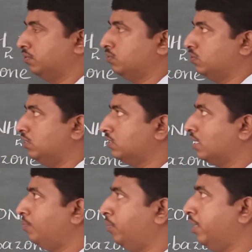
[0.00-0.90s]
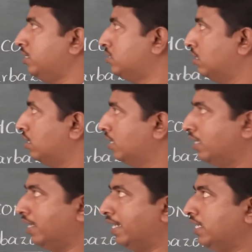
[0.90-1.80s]
So this completes
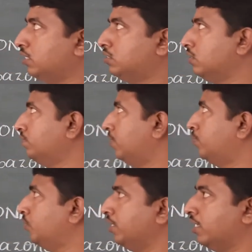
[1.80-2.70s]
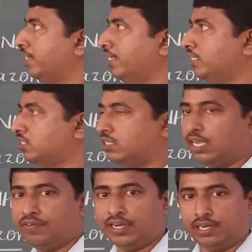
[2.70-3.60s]
addition of ammonia and its
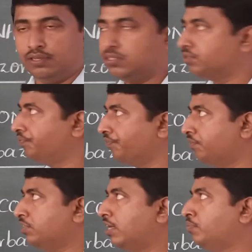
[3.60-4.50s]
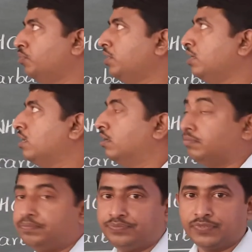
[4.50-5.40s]
derivatives. With
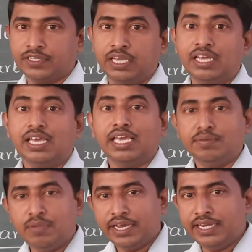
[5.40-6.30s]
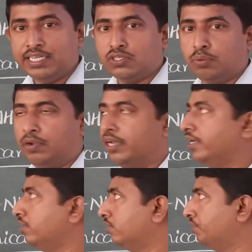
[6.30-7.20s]
ammonia, amine is
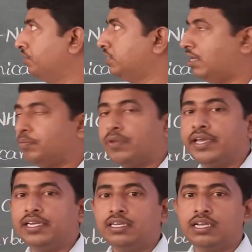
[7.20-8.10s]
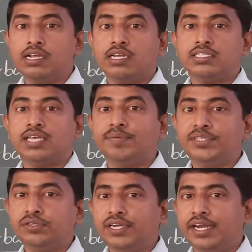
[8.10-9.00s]
obtained. With amine,
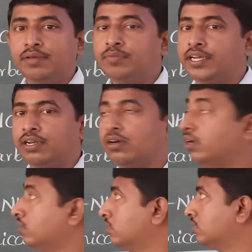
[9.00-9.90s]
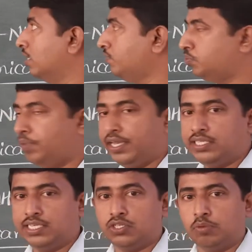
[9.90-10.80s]
substituted amine or Skipp's
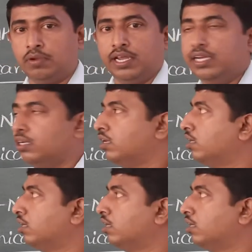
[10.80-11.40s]
base is obtained.